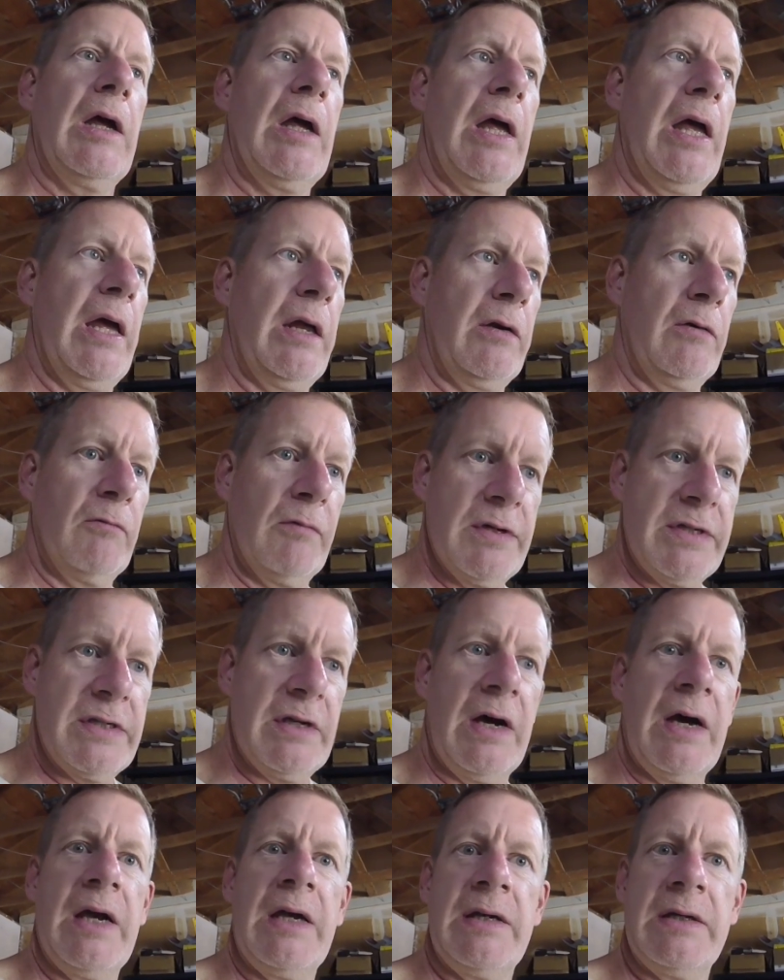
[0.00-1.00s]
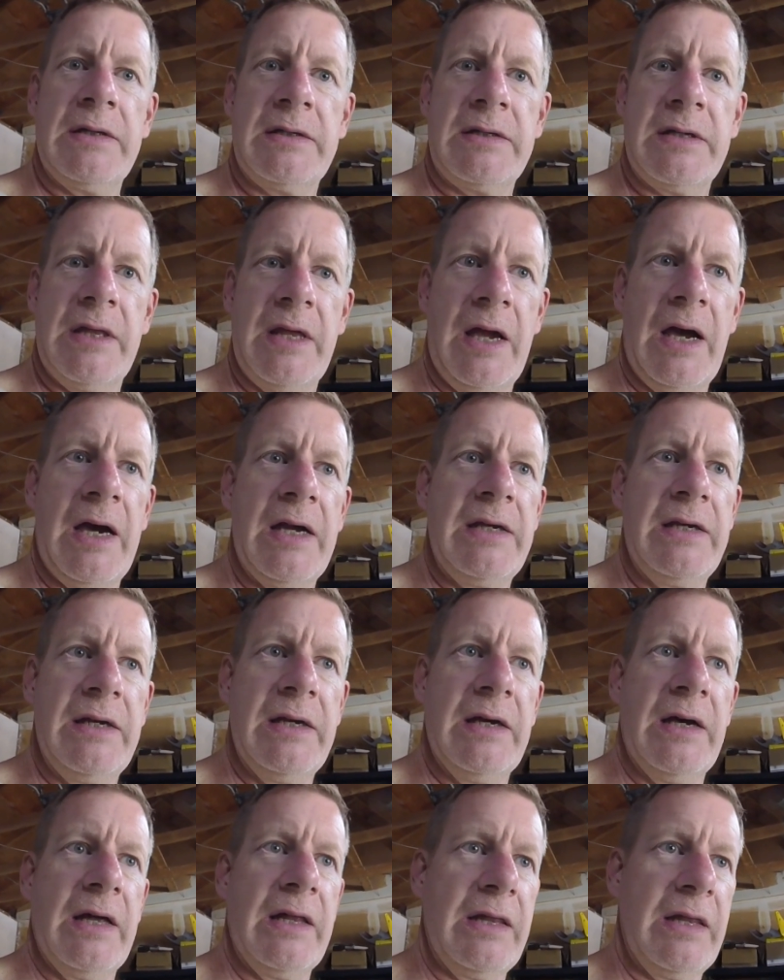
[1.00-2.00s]
and resigned to the
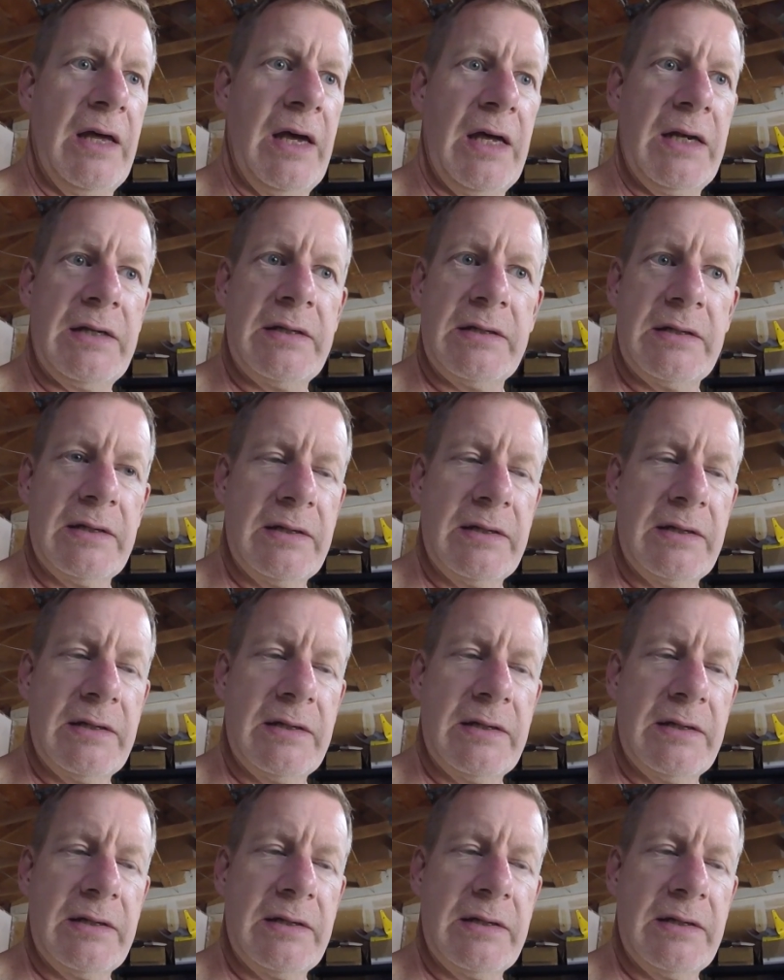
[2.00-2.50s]
idea that